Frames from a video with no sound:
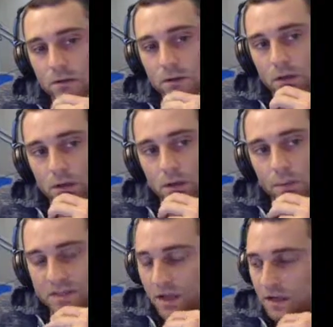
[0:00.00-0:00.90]

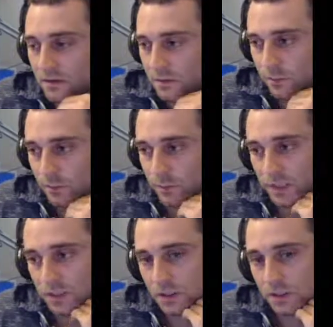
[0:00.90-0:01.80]
That's kind of a
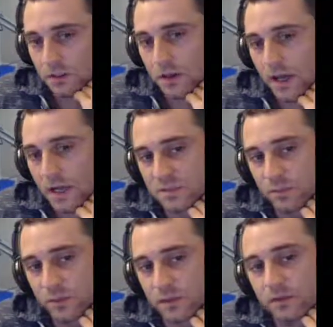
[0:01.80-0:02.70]
big
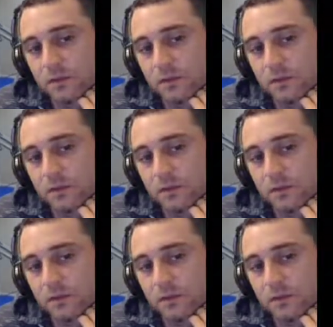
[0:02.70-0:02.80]
exploit